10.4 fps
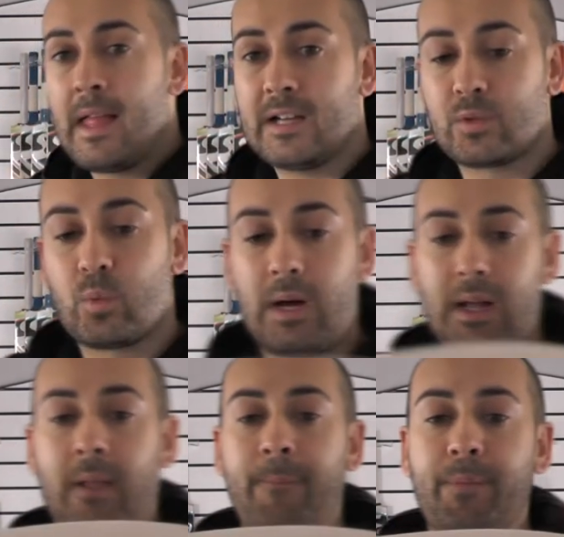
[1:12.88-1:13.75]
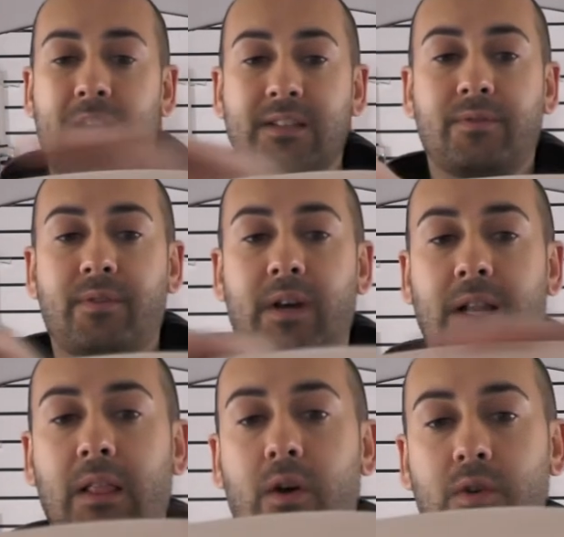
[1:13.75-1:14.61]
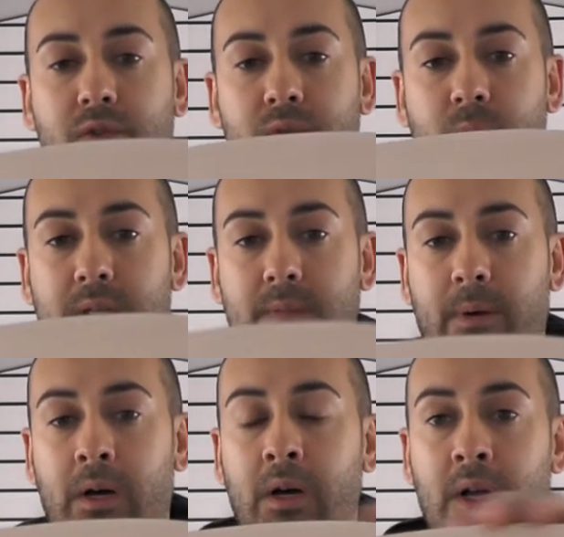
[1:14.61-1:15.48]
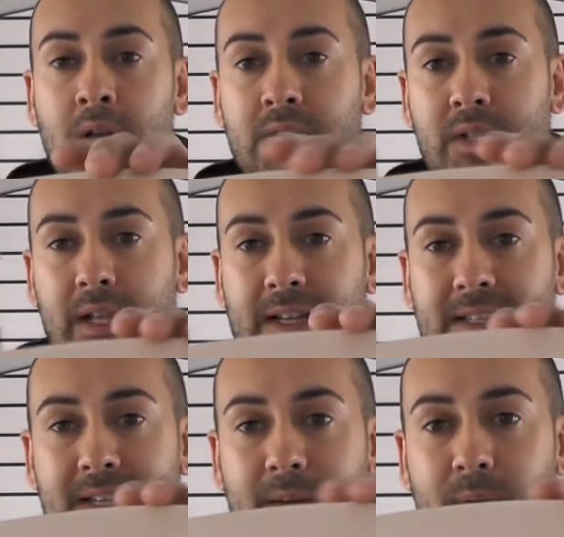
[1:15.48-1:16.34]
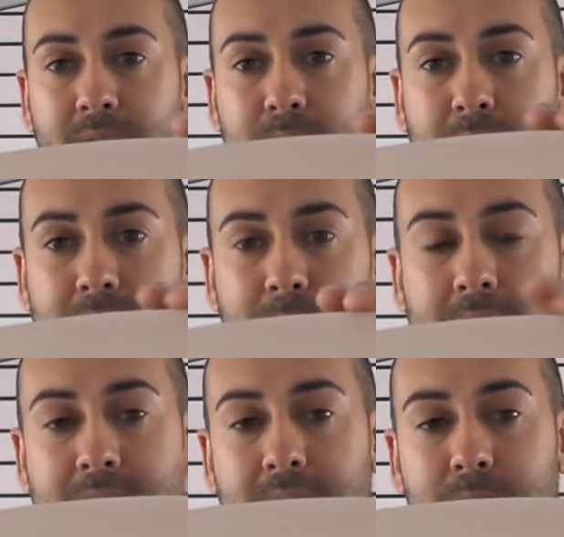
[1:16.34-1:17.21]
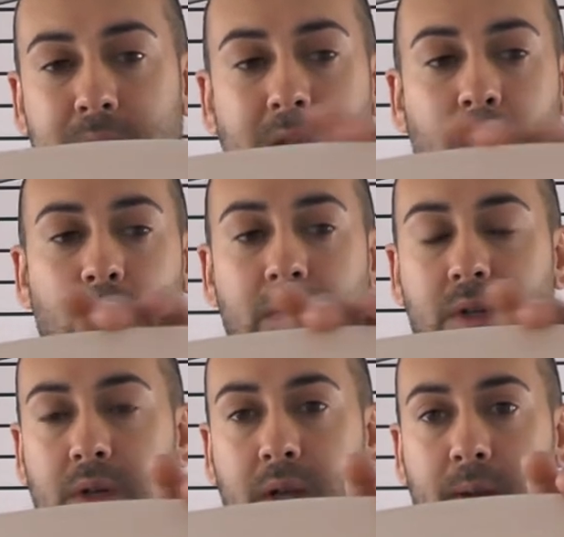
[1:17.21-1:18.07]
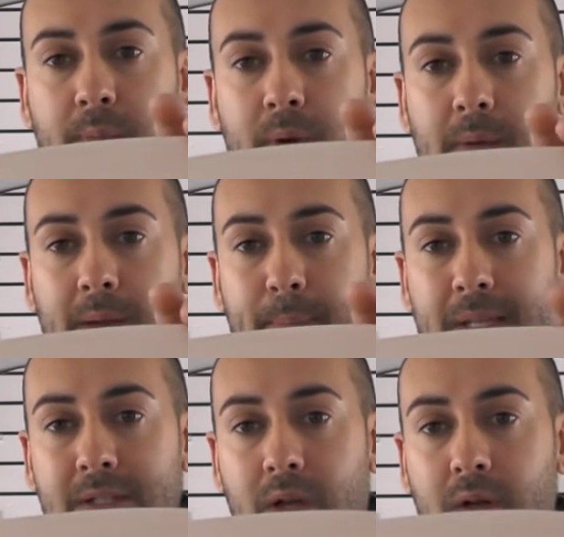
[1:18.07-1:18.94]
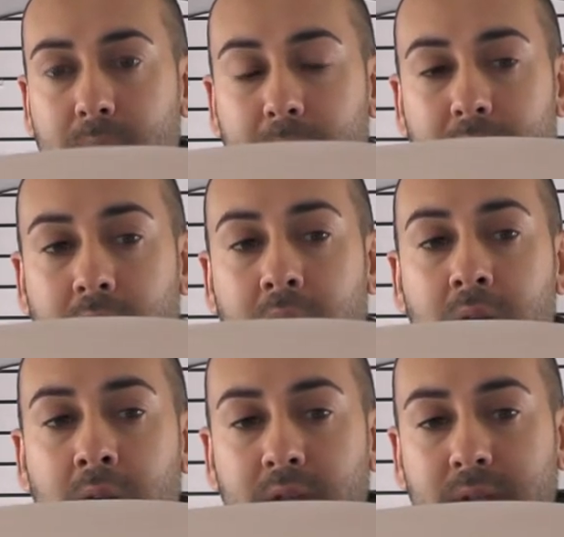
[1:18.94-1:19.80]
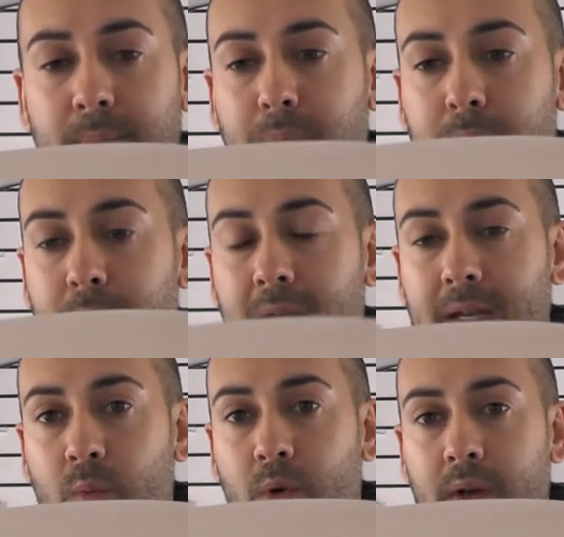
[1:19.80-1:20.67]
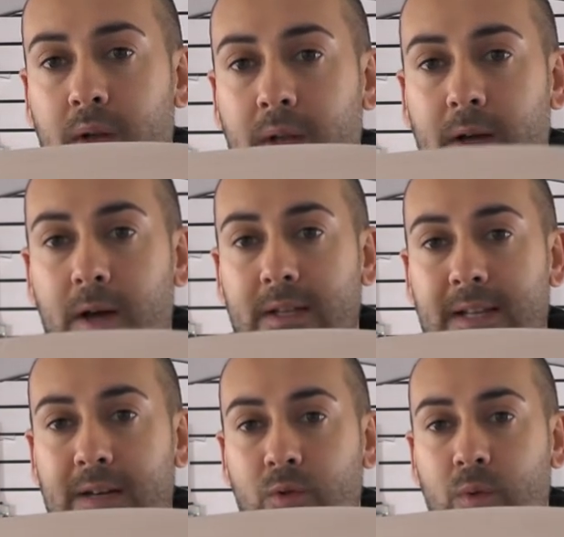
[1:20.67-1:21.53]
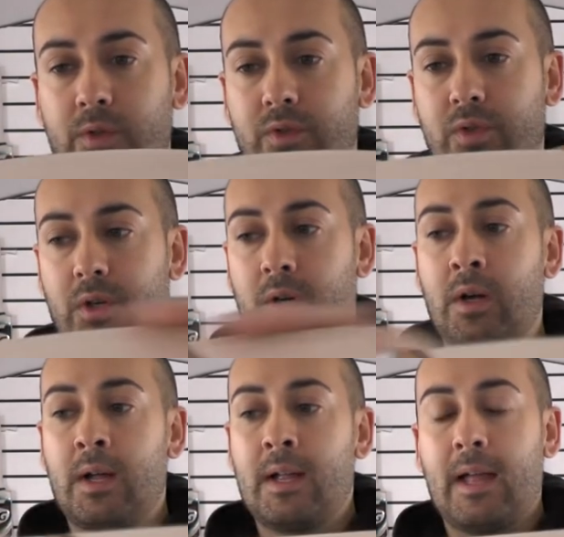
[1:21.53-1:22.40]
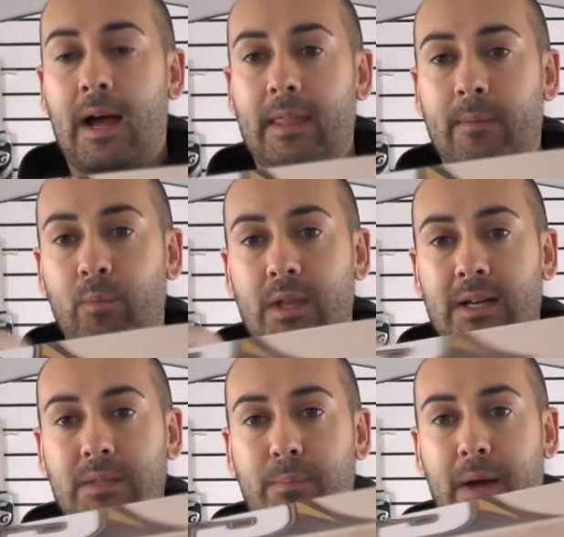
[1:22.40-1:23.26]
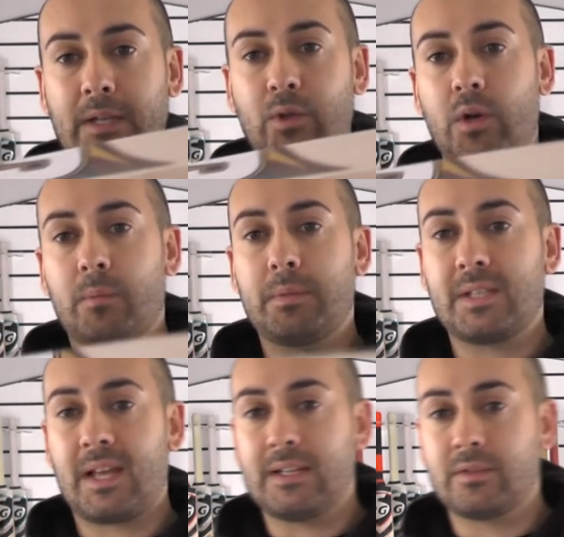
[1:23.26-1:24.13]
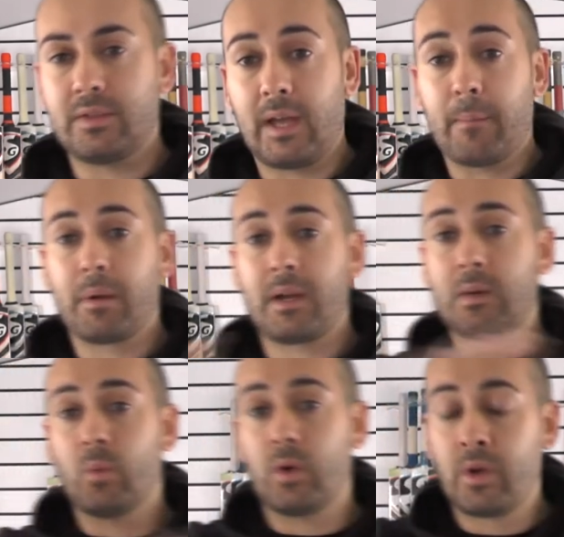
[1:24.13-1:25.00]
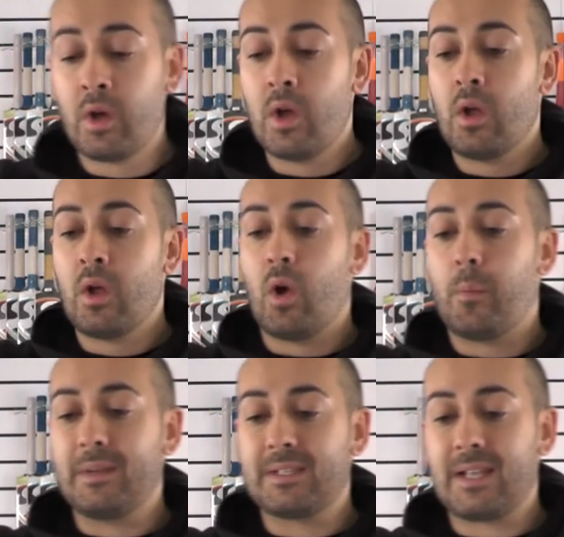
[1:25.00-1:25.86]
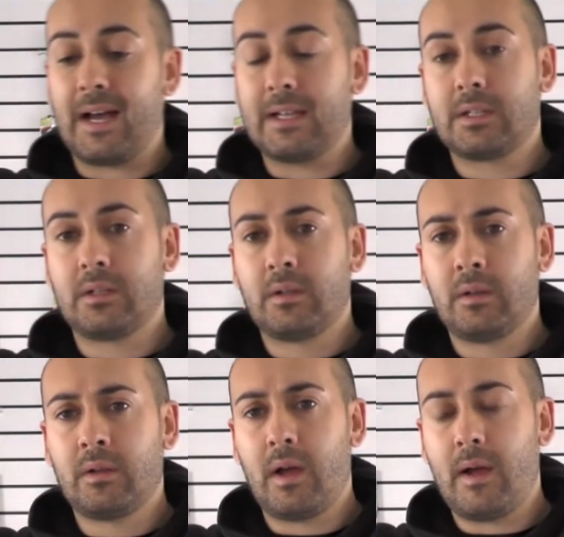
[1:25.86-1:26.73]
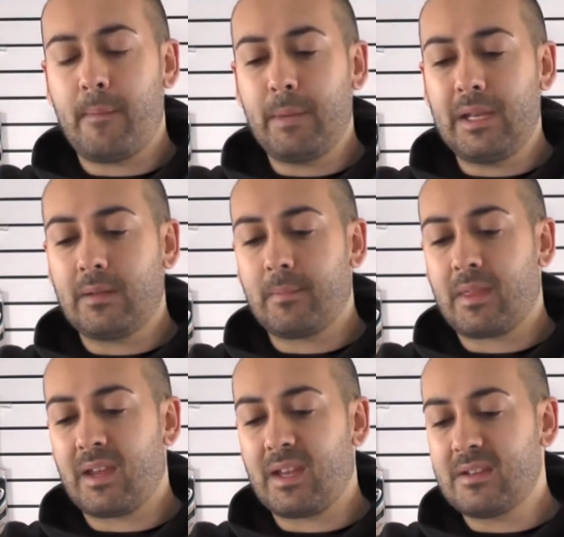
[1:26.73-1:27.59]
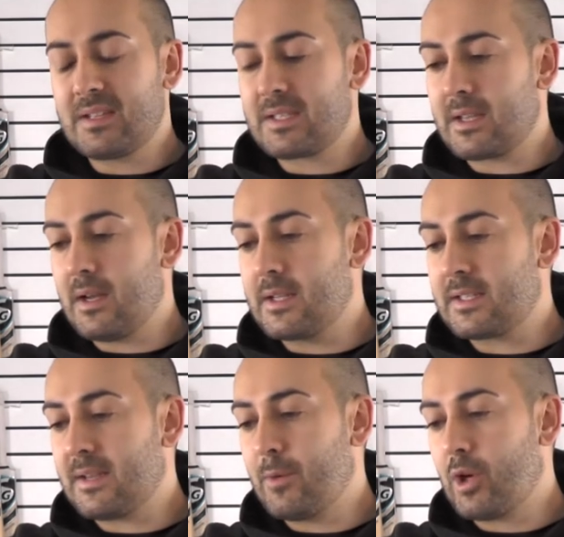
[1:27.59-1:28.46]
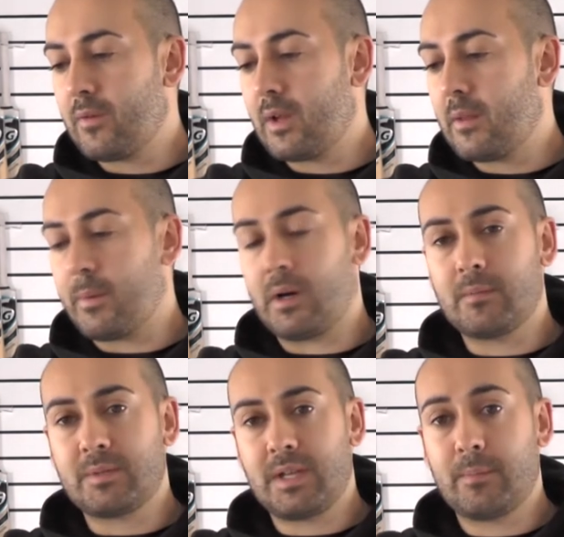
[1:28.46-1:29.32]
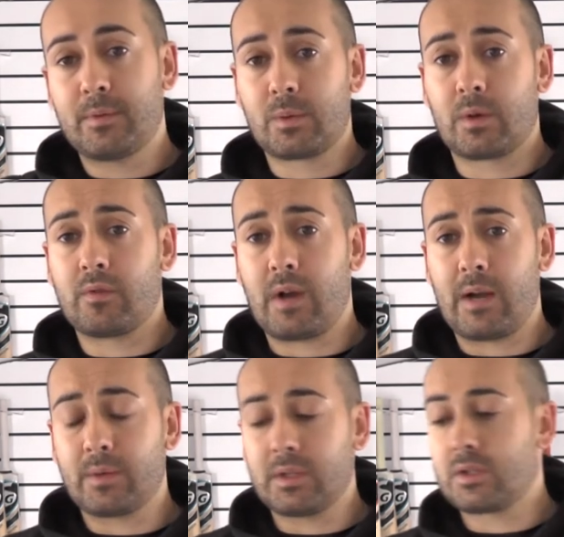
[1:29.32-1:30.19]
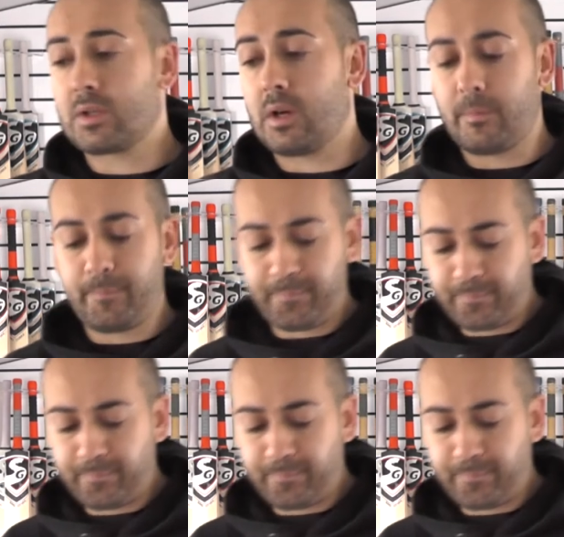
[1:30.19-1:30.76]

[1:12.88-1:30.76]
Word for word: as well as a very long sweet spot so like I say with these BAS bats this particular one you're looking at probably a mid to low middle plenty of wood uh, down towards the toe and then with that spine going up into the handle you're getting plenty of wood up into the handle. Uh, medium thickness, uh, semi-oval at the bottom tips to a round at the top.